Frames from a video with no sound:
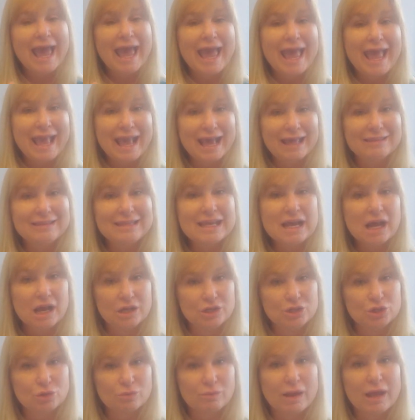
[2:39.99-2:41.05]
and the
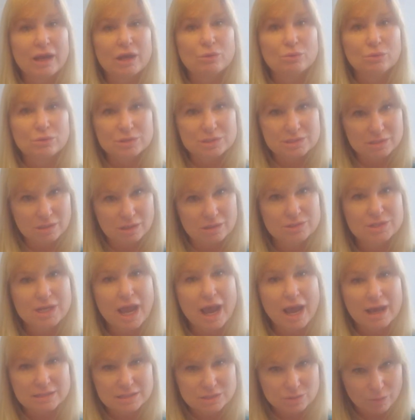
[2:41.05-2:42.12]
underwriter will start to
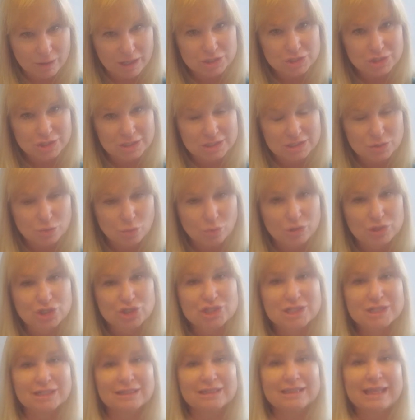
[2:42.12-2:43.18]
ask questions, which
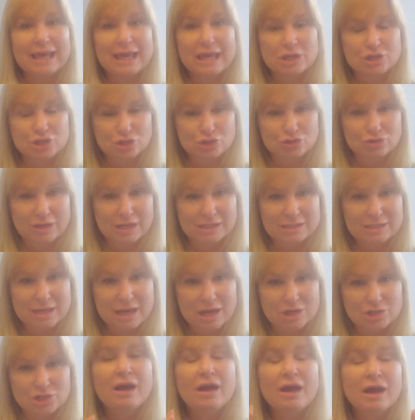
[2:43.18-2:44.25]
delays your
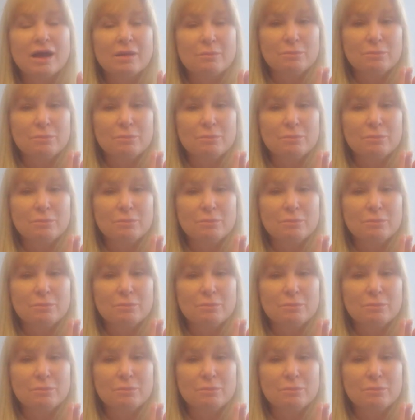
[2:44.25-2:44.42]
transaction.